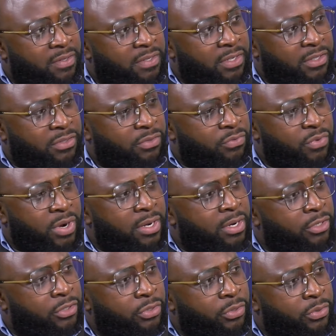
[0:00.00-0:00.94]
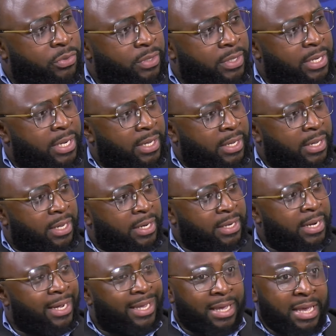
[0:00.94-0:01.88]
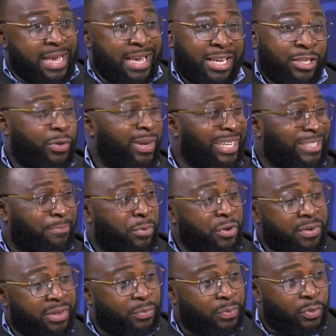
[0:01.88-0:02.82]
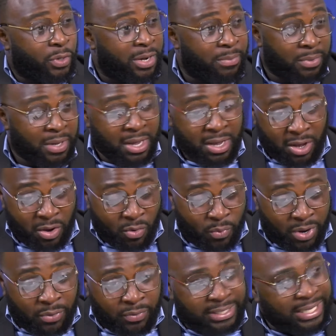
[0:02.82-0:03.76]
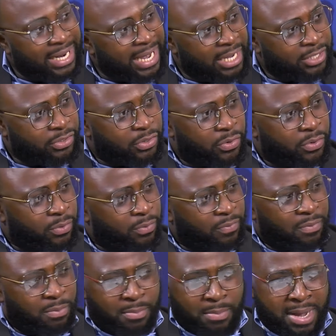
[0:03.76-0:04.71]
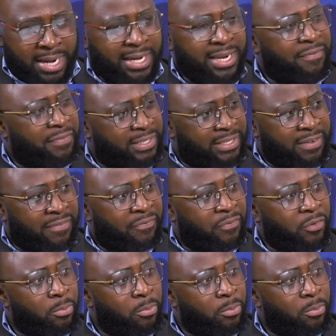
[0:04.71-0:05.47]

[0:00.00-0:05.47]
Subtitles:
just ran the show in that game. He's got experience. We saw him when he was at Ashfield. Magnificent footballer.